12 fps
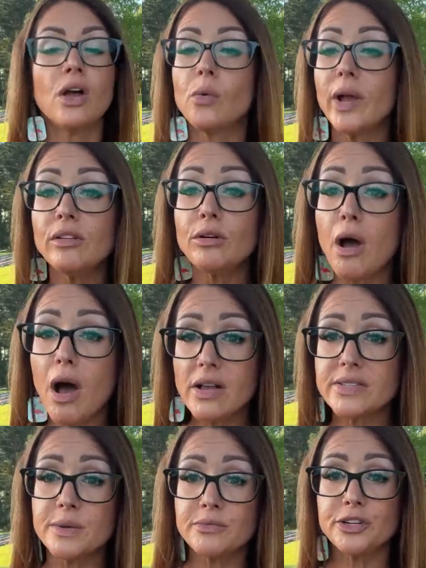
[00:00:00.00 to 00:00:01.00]
Quail are
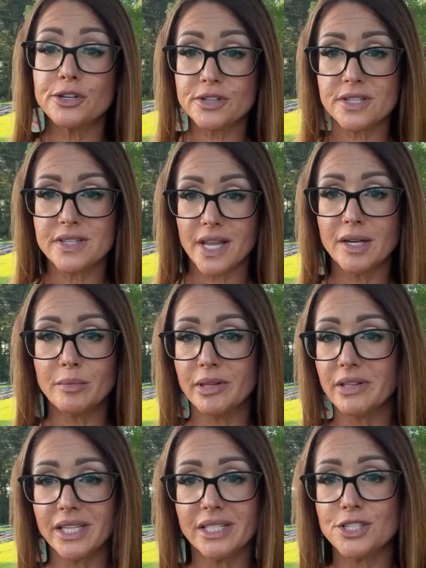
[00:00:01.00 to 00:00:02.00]
awesome for your
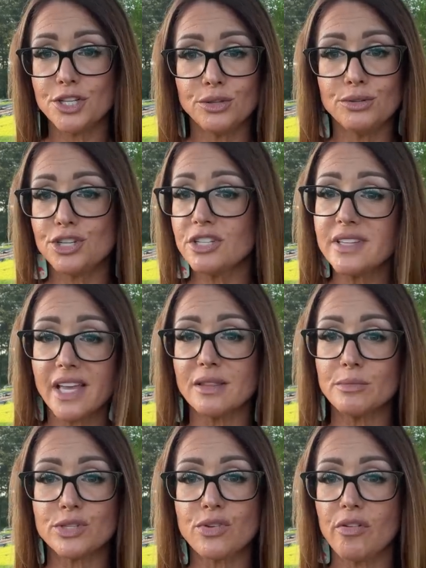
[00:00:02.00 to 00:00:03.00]
sustainability too, just like
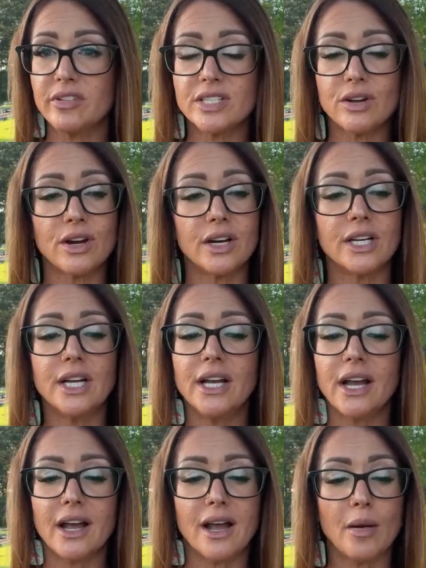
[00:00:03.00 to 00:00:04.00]
the Muscovies are.
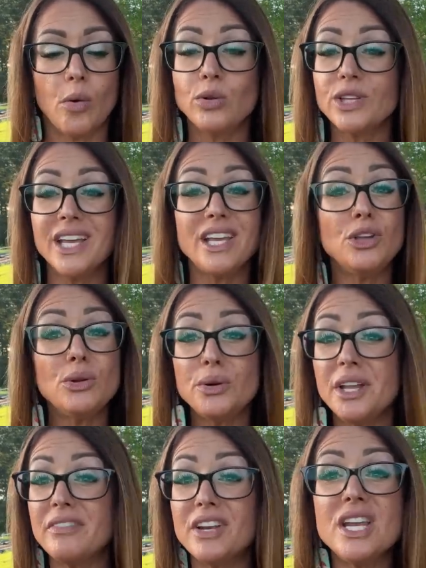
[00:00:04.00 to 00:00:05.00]
Uh, only you
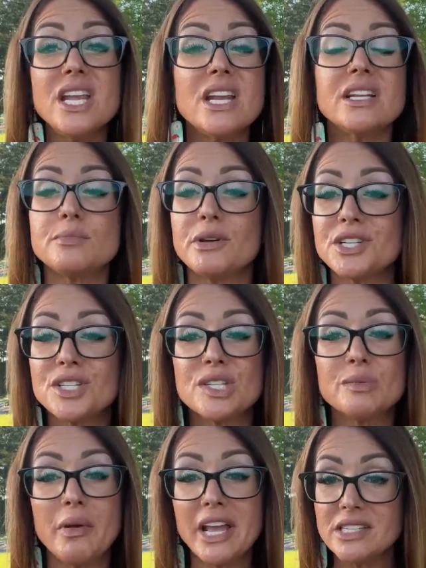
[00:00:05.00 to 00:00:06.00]
don't even need as much
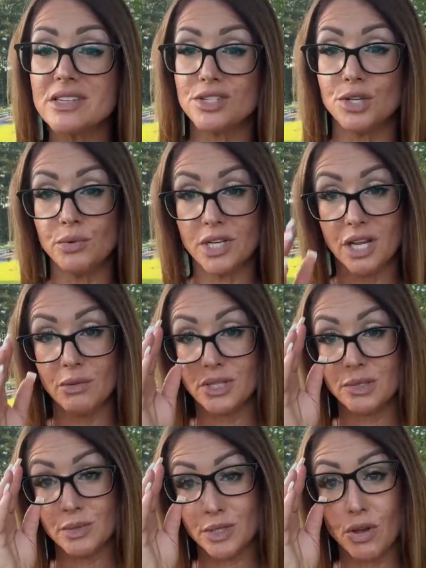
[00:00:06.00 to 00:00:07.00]
space as you would need
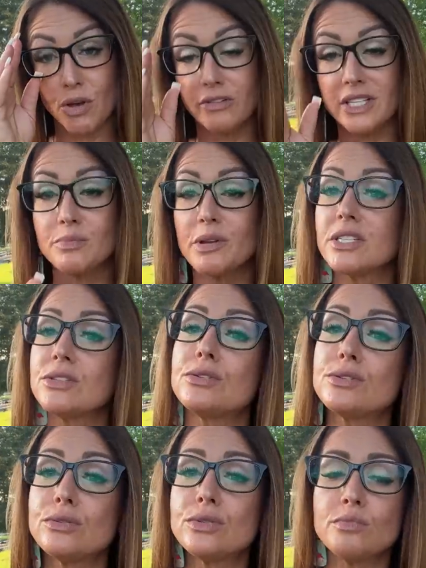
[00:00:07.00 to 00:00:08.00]
with the Muscovies because they're
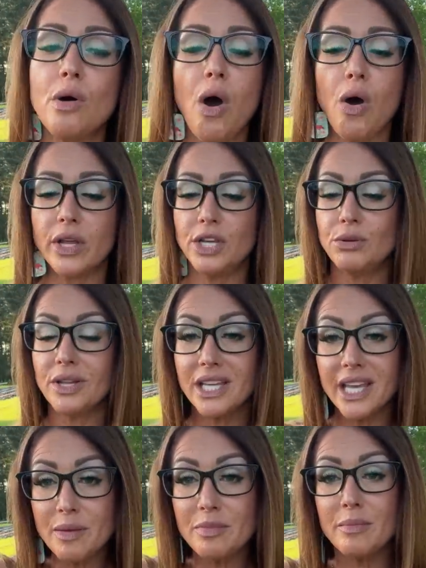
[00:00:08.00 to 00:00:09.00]
so small, and you can
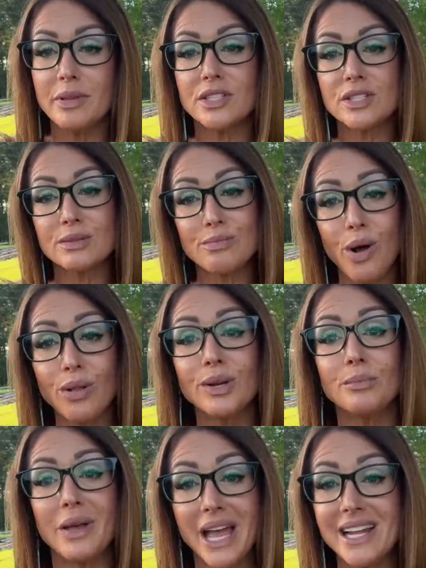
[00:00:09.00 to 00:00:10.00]
keep them in
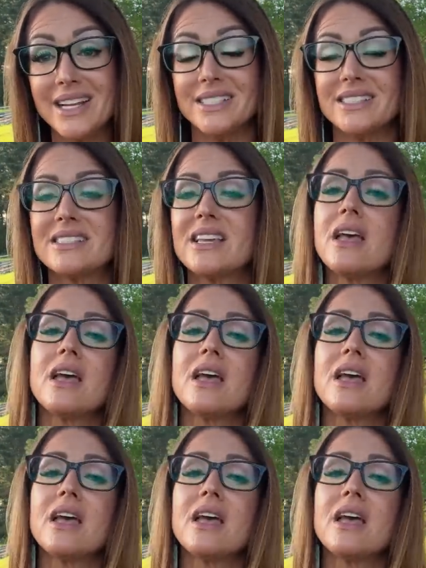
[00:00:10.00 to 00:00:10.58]
smaller pens.